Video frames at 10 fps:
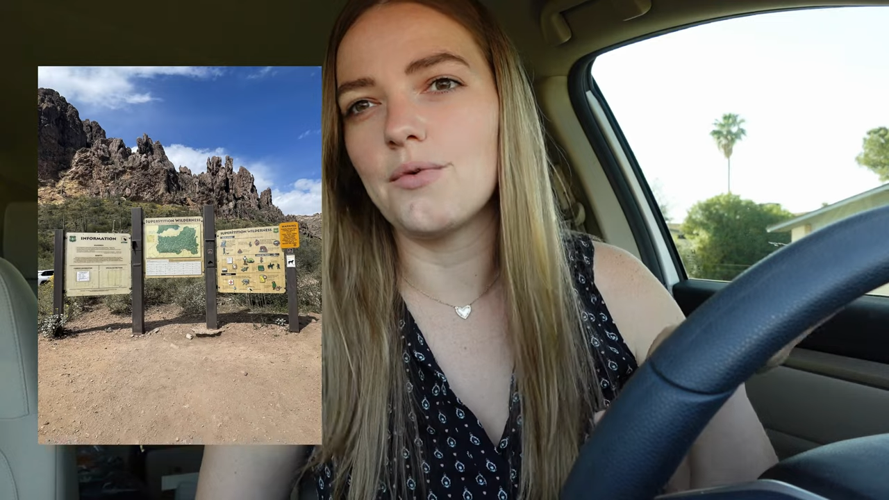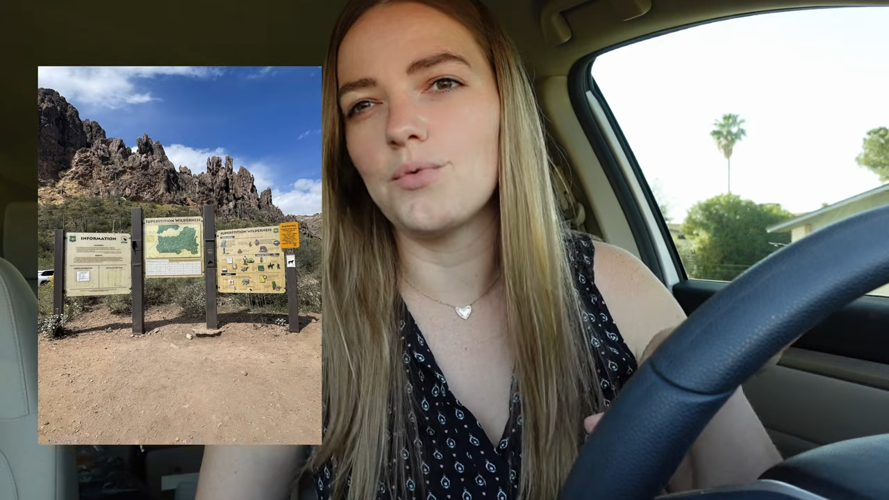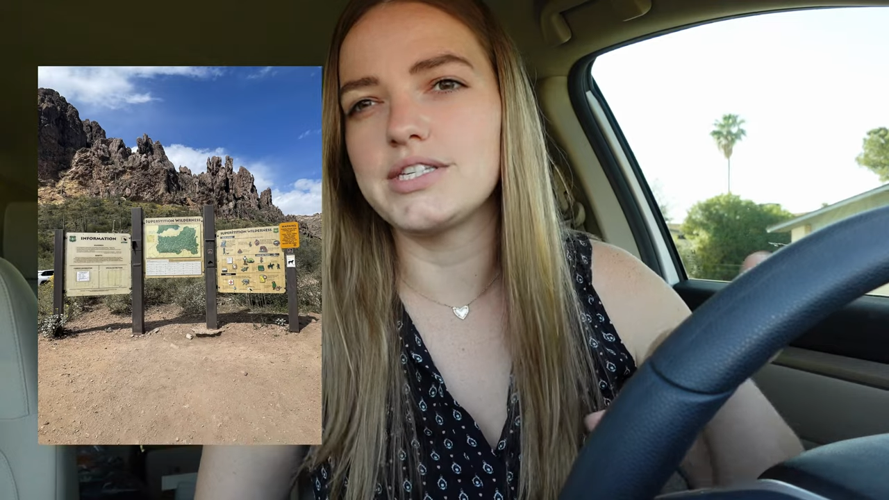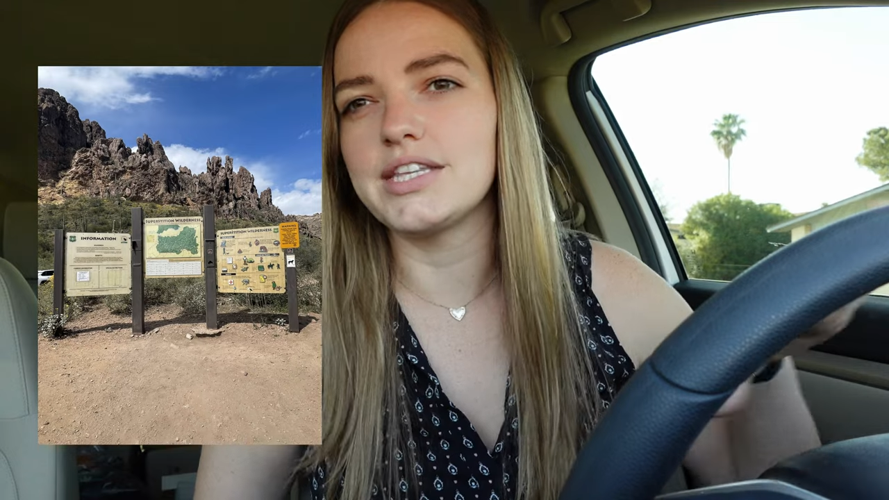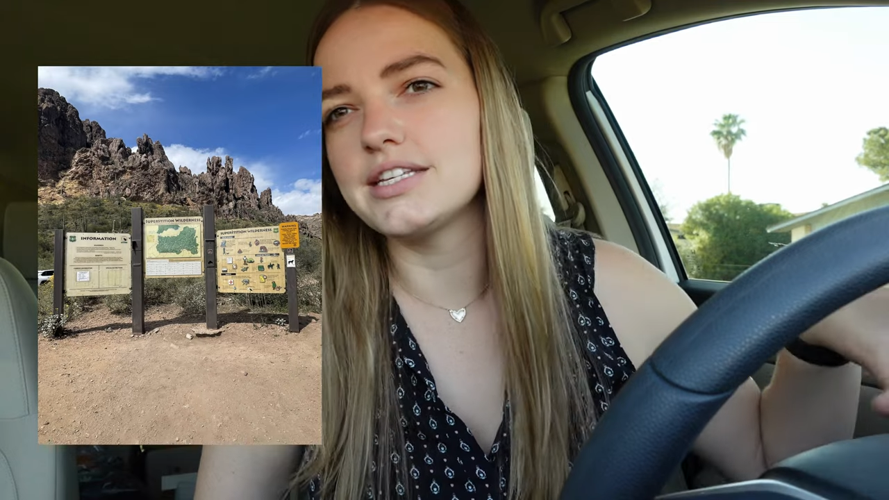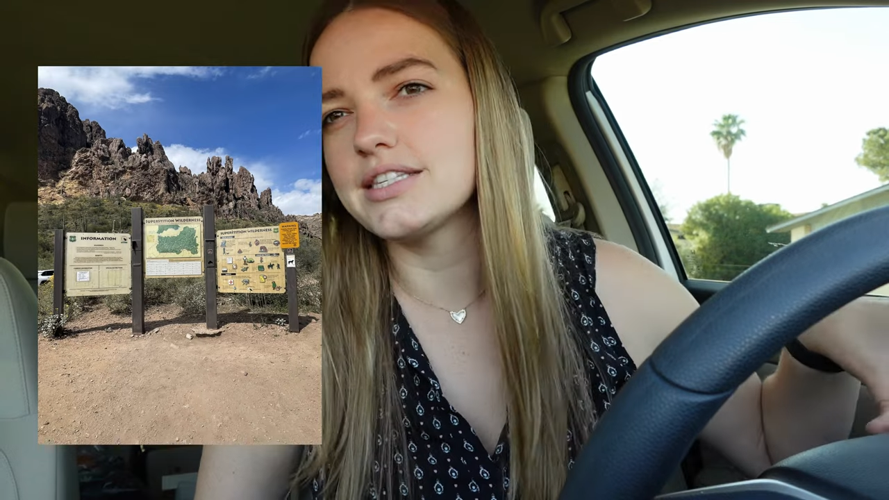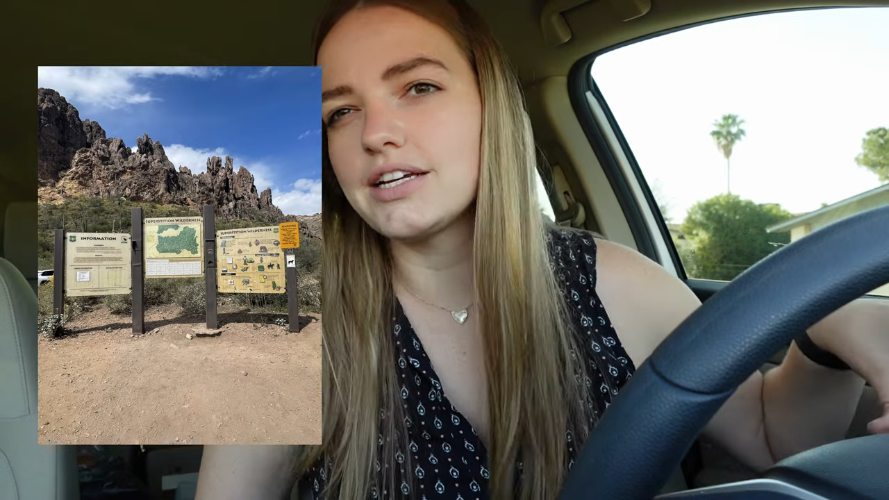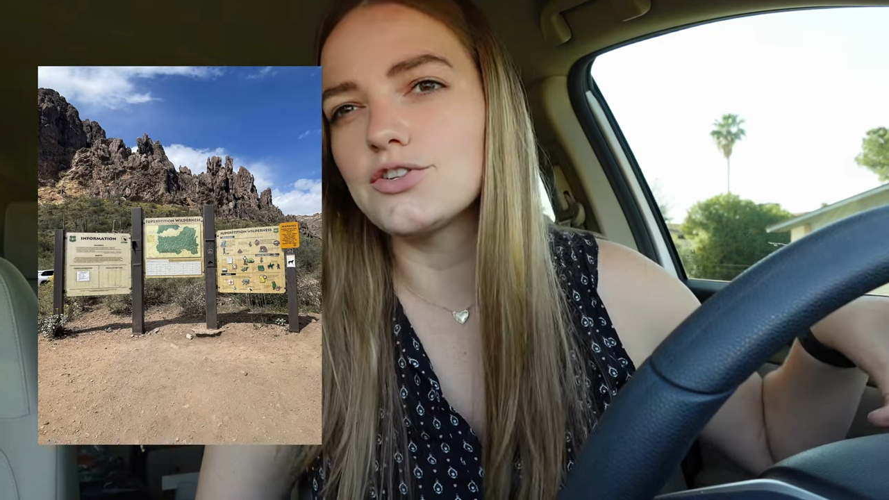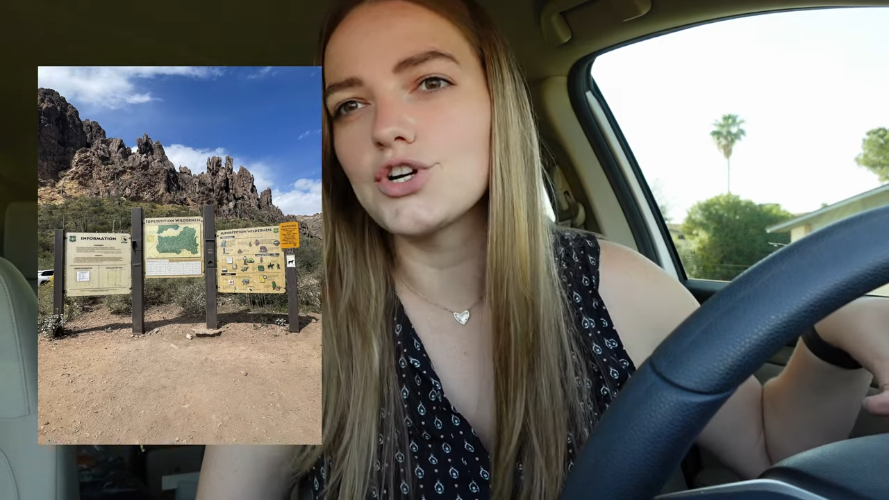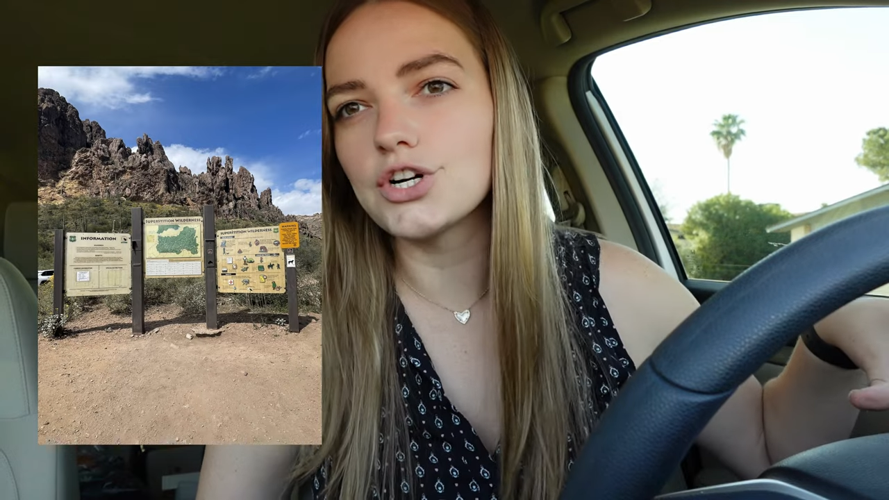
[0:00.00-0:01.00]
was in this
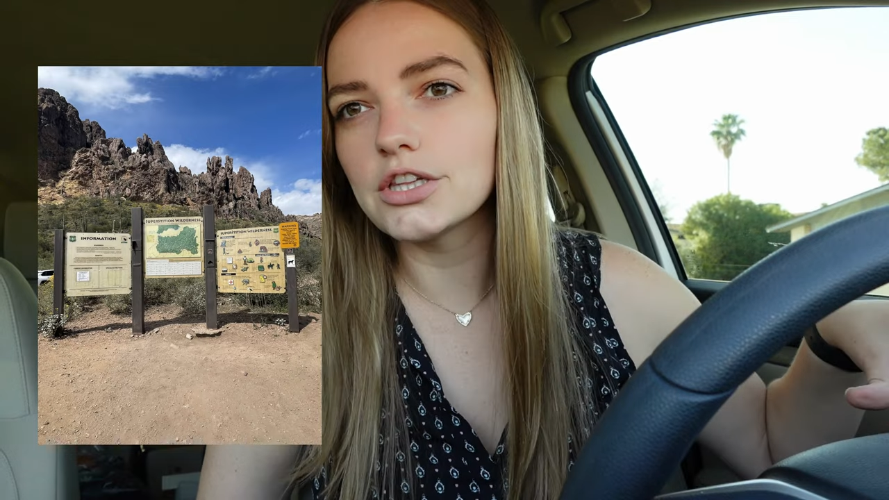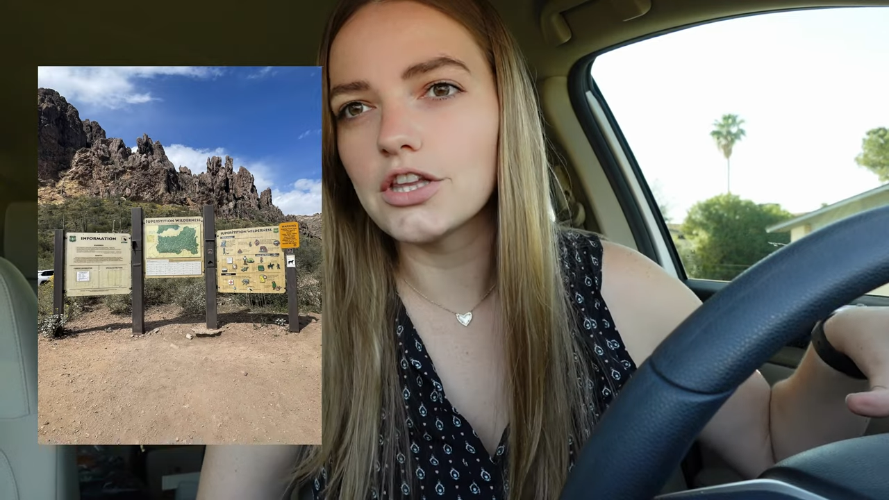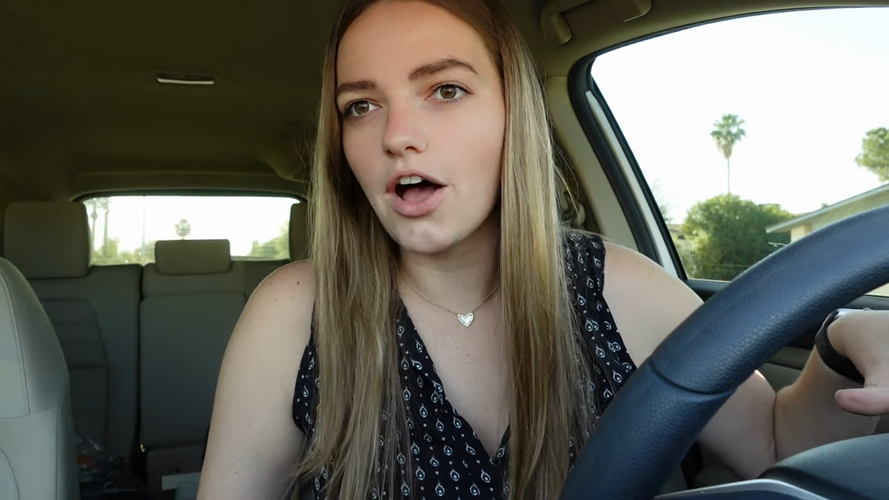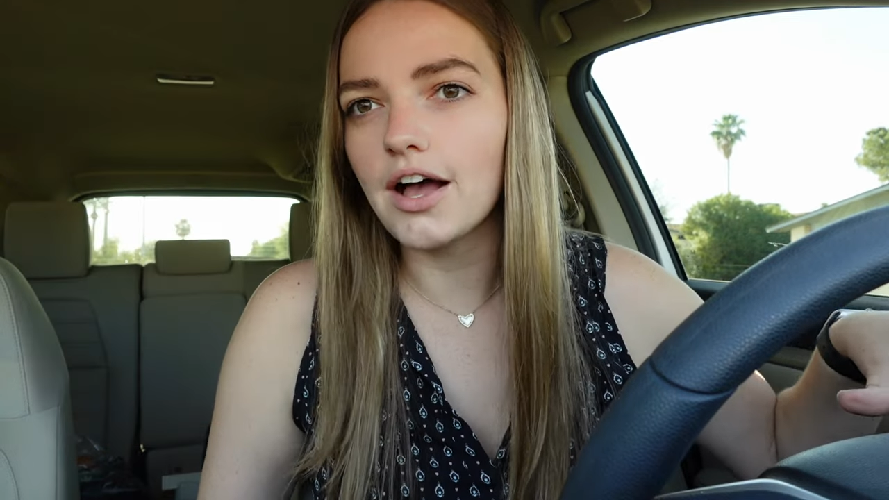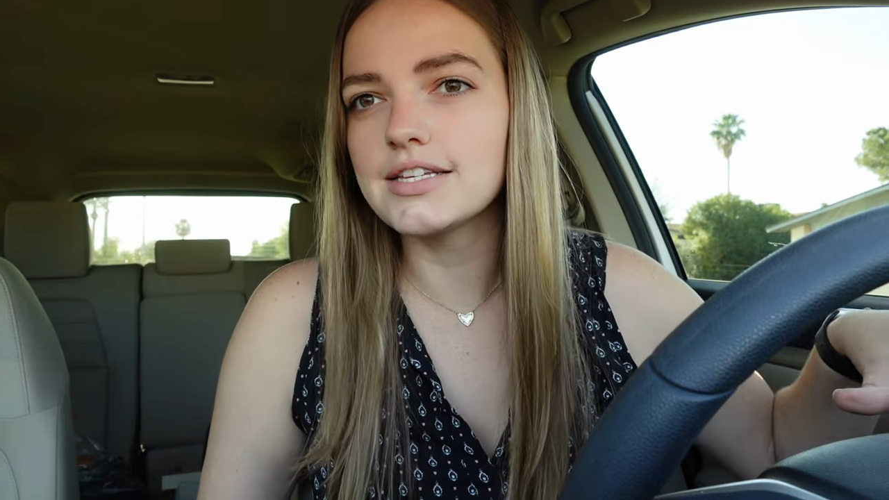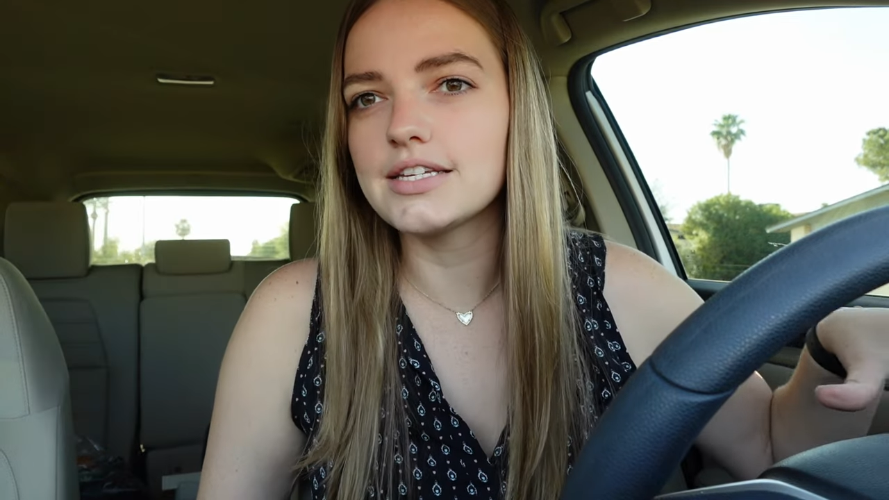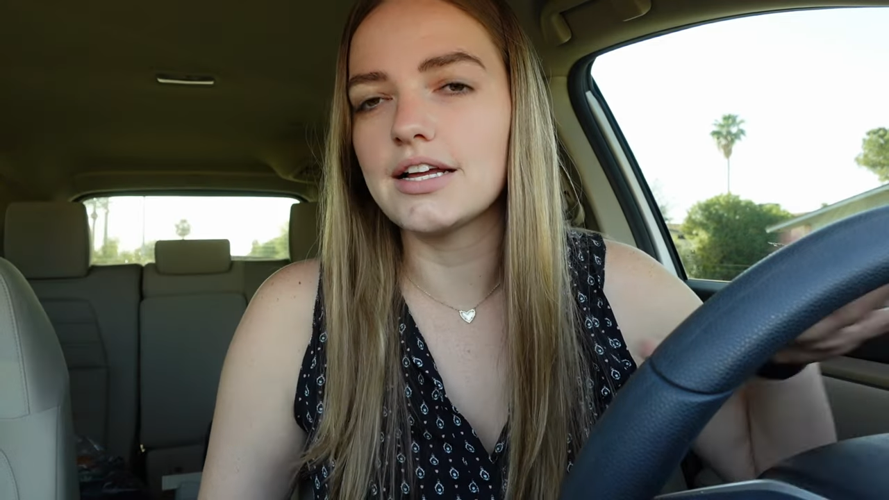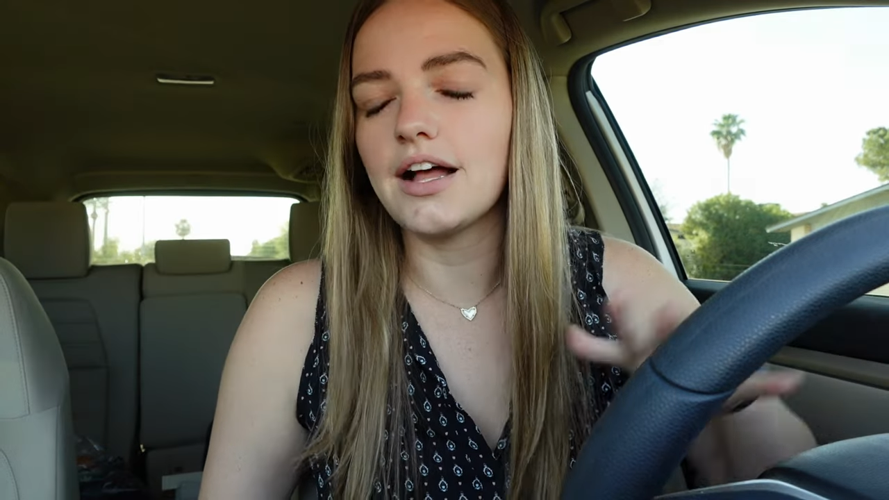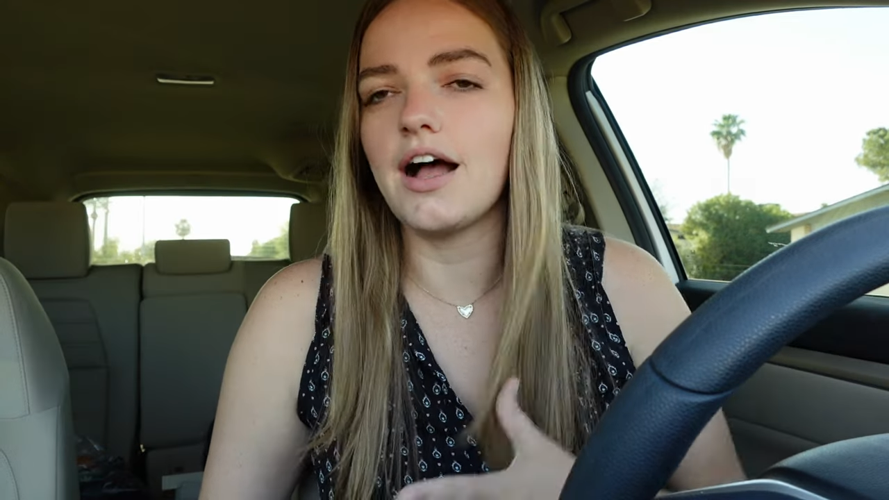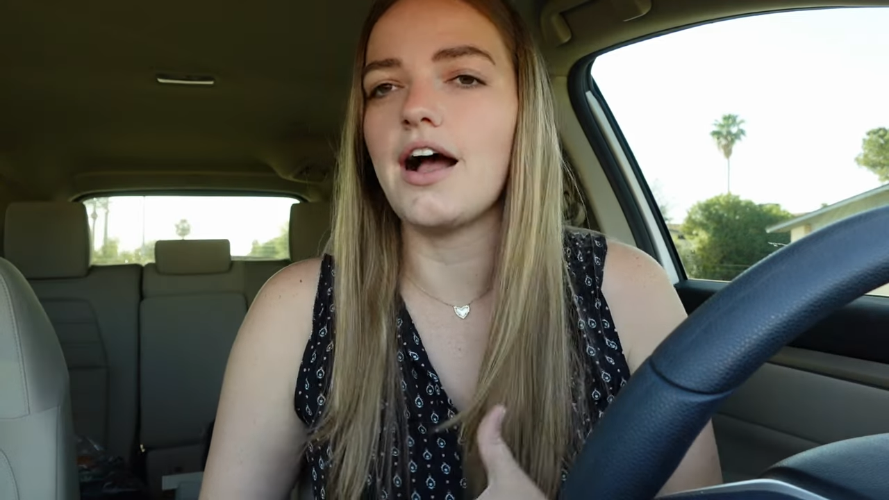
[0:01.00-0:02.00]
like dirt lot
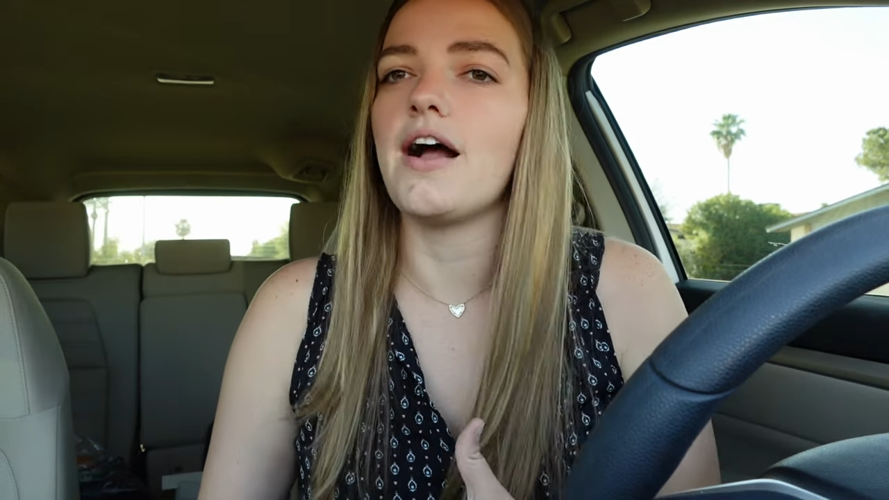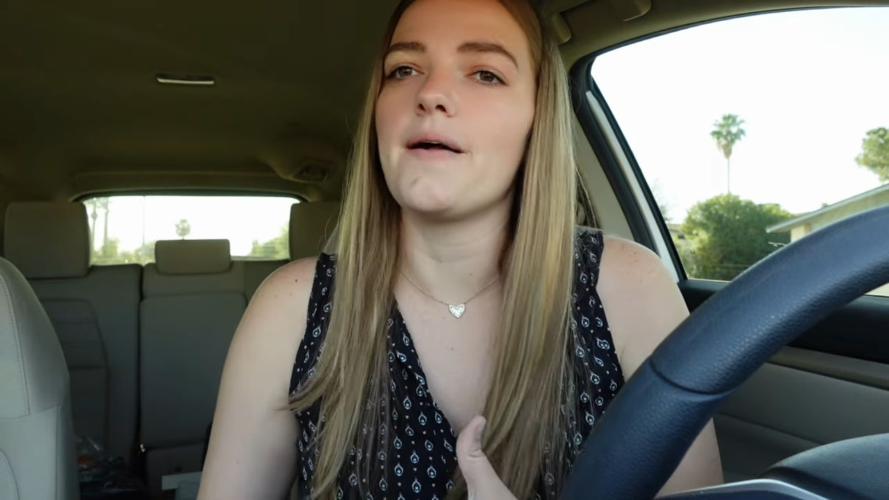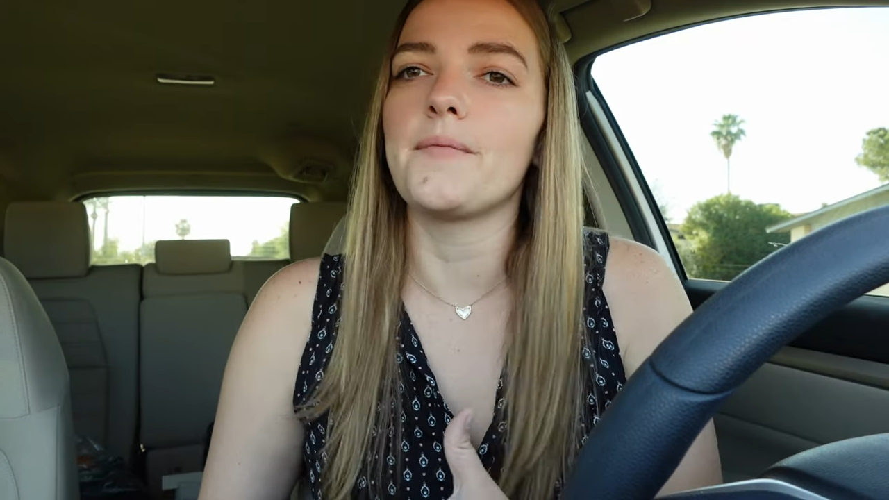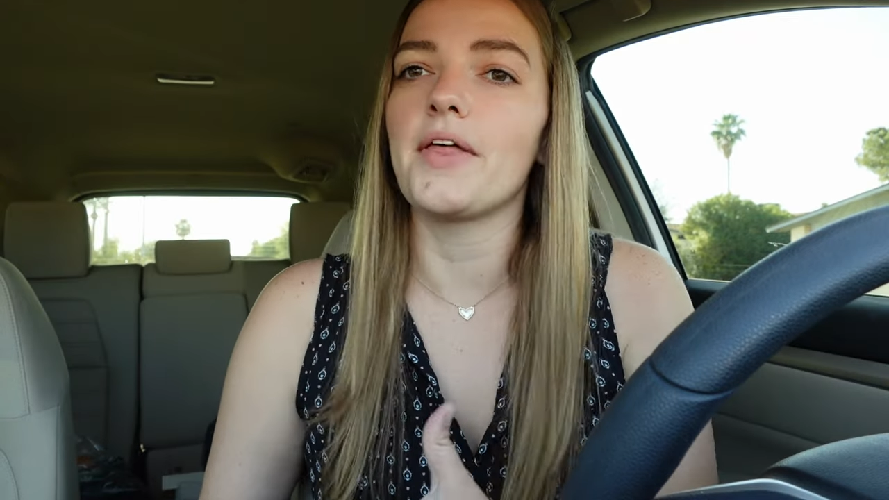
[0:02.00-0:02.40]
um,